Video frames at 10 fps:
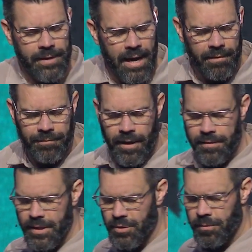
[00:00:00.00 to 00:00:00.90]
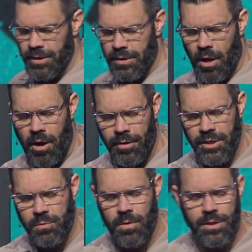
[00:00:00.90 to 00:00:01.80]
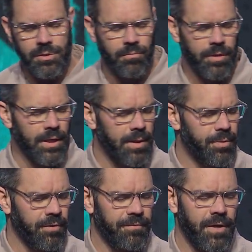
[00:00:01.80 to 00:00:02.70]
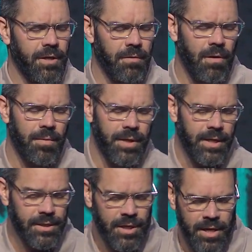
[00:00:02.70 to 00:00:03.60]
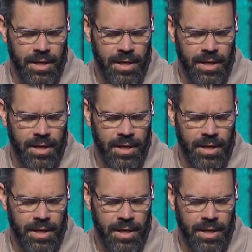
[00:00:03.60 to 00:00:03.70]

God, I find this one is the hardest one to really put a finger on because